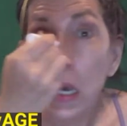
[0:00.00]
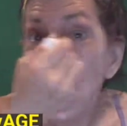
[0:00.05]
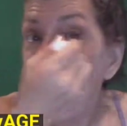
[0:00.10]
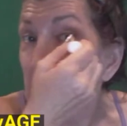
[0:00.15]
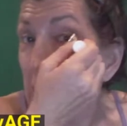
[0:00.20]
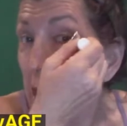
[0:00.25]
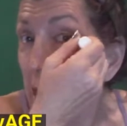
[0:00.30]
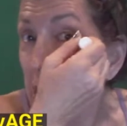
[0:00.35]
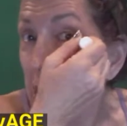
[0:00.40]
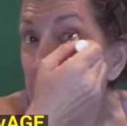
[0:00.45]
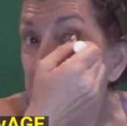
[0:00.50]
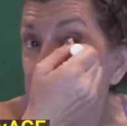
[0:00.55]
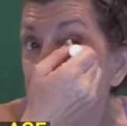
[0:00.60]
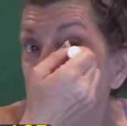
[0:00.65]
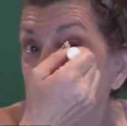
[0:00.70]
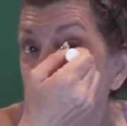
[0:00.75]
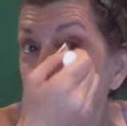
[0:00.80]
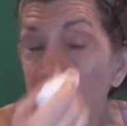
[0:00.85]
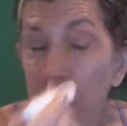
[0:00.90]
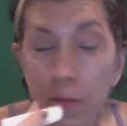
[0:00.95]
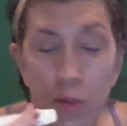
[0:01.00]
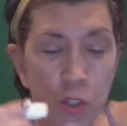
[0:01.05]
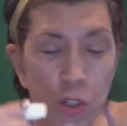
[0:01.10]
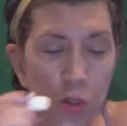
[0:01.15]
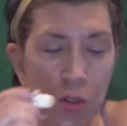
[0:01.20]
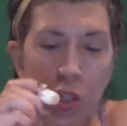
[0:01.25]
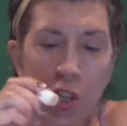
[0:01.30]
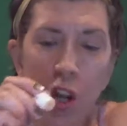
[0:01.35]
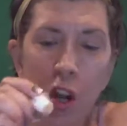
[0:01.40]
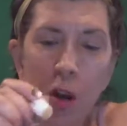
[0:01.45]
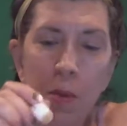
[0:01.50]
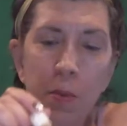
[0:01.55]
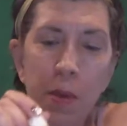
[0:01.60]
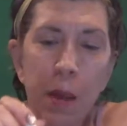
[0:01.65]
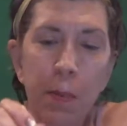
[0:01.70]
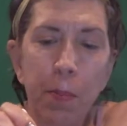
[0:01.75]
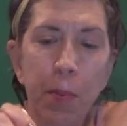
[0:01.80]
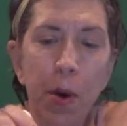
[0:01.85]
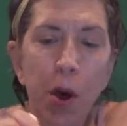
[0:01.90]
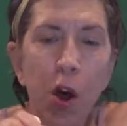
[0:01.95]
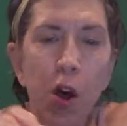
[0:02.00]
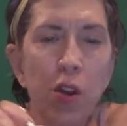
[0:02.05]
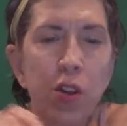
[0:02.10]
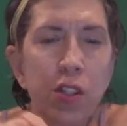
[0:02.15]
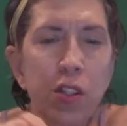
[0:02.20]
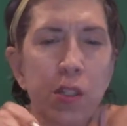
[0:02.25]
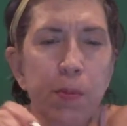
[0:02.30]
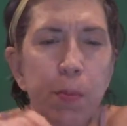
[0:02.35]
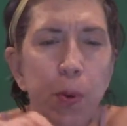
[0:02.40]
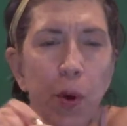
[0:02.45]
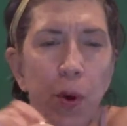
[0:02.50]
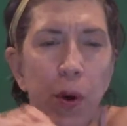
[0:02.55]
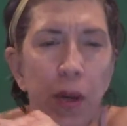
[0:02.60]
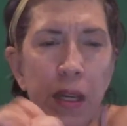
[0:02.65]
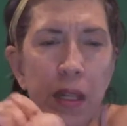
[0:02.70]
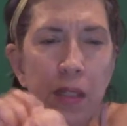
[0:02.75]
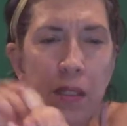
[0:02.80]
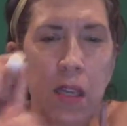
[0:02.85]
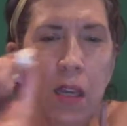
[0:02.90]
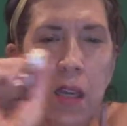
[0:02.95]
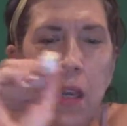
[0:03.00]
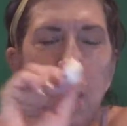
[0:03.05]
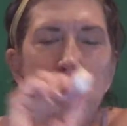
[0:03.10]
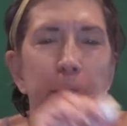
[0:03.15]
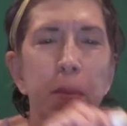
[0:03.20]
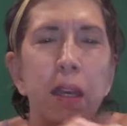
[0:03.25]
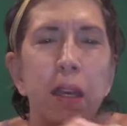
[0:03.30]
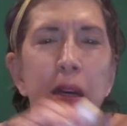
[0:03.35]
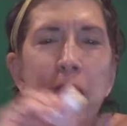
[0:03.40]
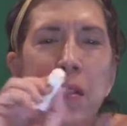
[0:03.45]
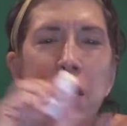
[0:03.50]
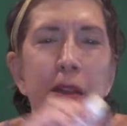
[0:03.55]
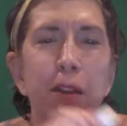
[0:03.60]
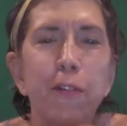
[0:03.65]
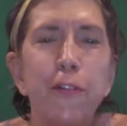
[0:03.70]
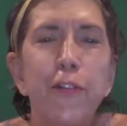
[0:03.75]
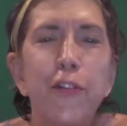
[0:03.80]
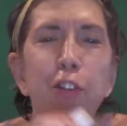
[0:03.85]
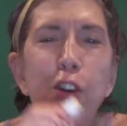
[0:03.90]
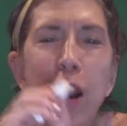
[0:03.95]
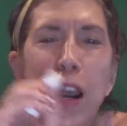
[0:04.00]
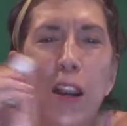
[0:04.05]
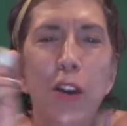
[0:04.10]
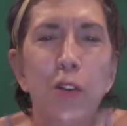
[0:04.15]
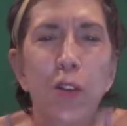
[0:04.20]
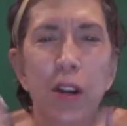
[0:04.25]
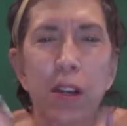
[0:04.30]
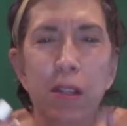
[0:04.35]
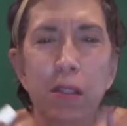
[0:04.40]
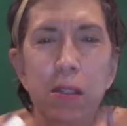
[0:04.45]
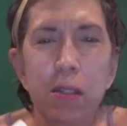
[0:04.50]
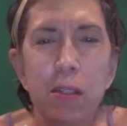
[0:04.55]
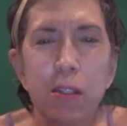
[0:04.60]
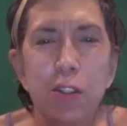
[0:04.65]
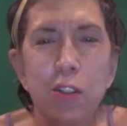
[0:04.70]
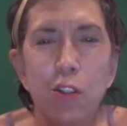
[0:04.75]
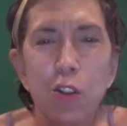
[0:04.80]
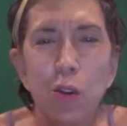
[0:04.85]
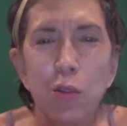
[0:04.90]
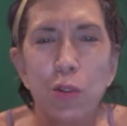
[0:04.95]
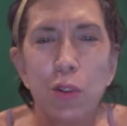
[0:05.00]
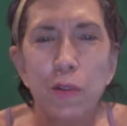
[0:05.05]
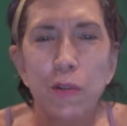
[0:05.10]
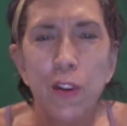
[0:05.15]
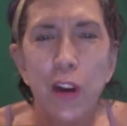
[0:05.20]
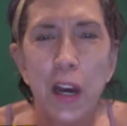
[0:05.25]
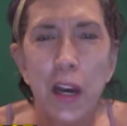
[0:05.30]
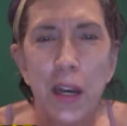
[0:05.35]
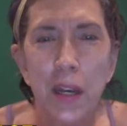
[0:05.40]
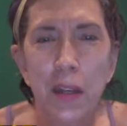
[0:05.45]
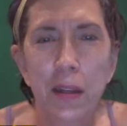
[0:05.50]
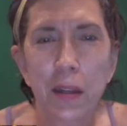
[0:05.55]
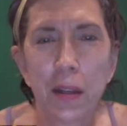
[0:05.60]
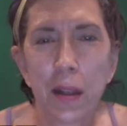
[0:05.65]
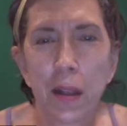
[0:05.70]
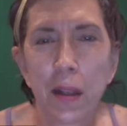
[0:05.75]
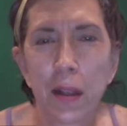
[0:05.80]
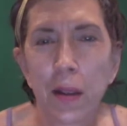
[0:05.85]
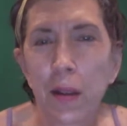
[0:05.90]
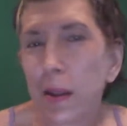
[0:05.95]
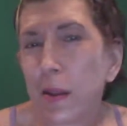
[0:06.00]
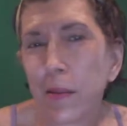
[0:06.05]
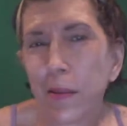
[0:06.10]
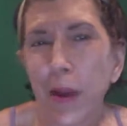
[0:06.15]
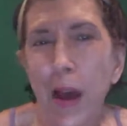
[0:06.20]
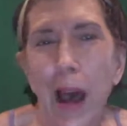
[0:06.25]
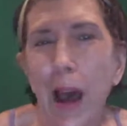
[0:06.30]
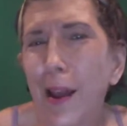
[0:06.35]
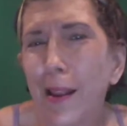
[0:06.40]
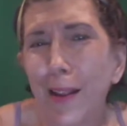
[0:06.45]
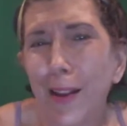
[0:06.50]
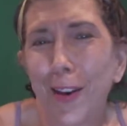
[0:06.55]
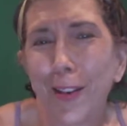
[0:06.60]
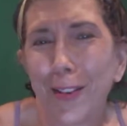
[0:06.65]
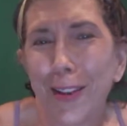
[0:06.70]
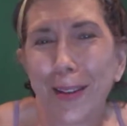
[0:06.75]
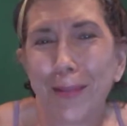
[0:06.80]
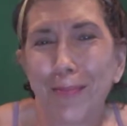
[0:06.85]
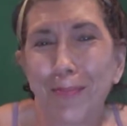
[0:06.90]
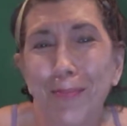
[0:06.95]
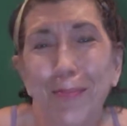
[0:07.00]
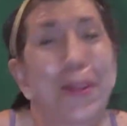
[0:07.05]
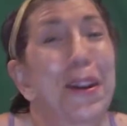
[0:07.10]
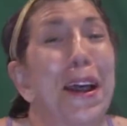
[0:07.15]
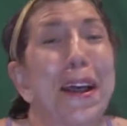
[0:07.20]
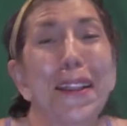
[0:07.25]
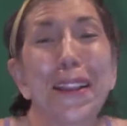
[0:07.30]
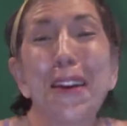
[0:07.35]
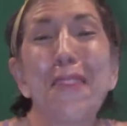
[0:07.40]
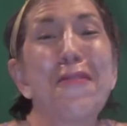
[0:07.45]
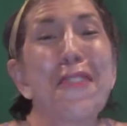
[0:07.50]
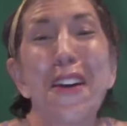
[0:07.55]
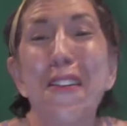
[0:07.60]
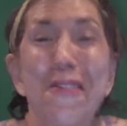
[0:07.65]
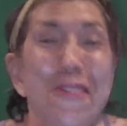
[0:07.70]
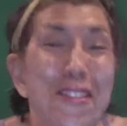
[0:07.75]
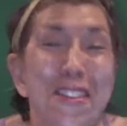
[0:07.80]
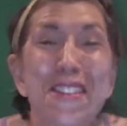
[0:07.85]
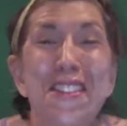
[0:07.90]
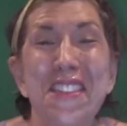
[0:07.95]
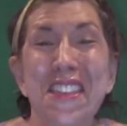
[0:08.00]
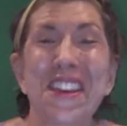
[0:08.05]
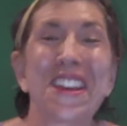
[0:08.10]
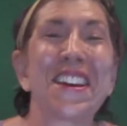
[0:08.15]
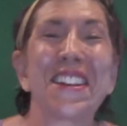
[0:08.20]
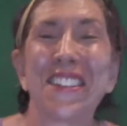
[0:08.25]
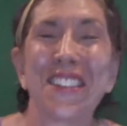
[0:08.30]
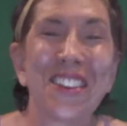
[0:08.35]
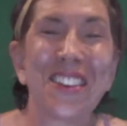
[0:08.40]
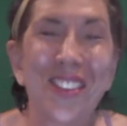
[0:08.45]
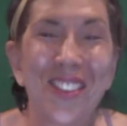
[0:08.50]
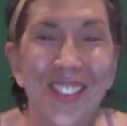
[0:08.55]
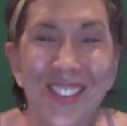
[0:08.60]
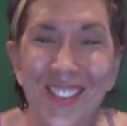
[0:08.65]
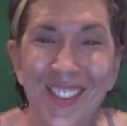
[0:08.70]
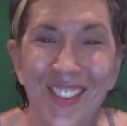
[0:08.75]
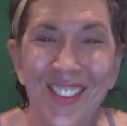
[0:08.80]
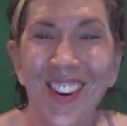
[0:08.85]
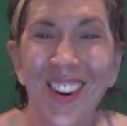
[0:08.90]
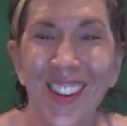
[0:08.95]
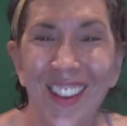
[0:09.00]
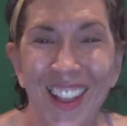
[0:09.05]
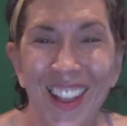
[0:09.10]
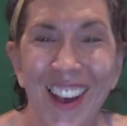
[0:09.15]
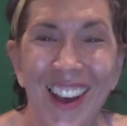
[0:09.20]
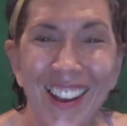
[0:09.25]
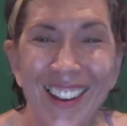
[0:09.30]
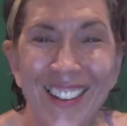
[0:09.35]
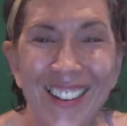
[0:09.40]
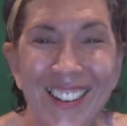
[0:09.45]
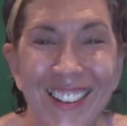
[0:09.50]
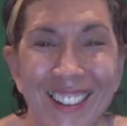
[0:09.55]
I sometimes use it on my pulse points because the fragrance is so divine. I love it, but I love everything in the Youth Duo line.